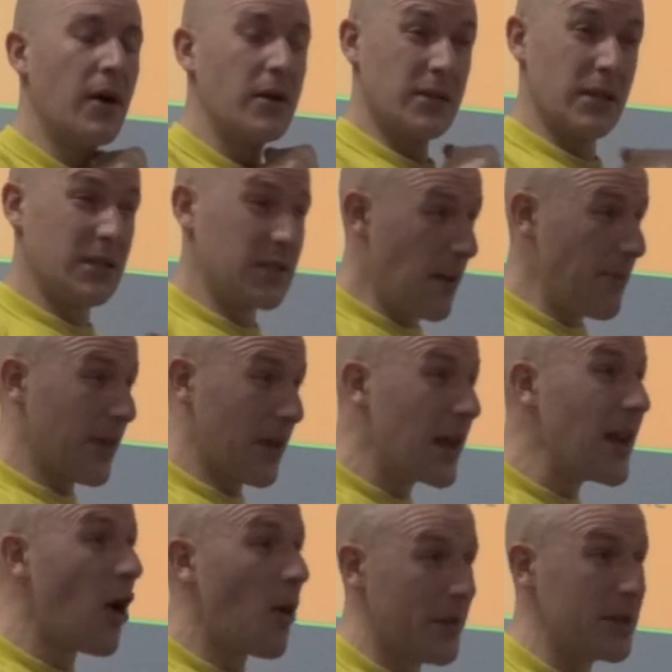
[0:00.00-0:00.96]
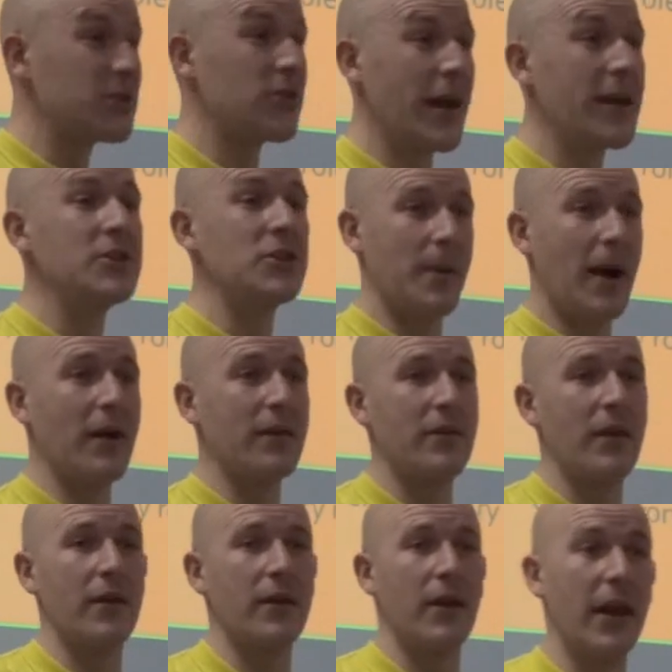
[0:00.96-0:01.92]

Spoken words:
So there's something a little bit strange about it.